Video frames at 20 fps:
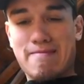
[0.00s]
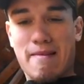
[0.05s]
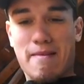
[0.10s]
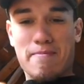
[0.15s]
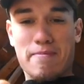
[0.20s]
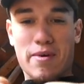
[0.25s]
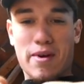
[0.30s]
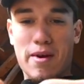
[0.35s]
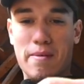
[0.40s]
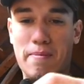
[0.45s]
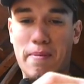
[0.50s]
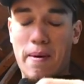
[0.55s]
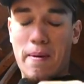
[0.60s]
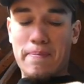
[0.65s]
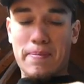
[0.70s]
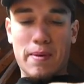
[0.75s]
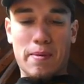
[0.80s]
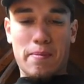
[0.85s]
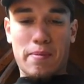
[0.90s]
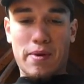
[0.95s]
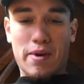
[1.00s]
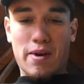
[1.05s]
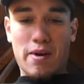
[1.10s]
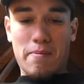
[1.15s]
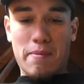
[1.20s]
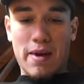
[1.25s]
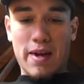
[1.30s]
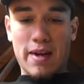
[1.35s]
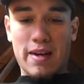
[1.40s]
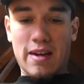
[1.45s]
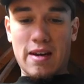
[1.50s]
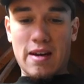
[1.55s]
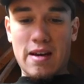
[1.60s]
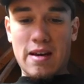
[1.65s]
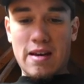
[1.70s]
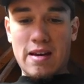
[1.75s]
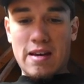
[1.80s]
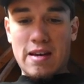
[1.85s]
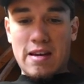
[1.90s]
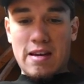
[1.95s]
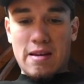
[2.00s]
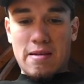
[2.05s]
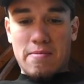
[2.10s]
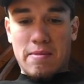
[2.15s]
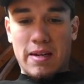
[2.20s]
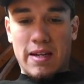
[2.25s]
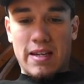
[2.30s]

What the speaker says: I'm pretty pumped. I'm putting it on my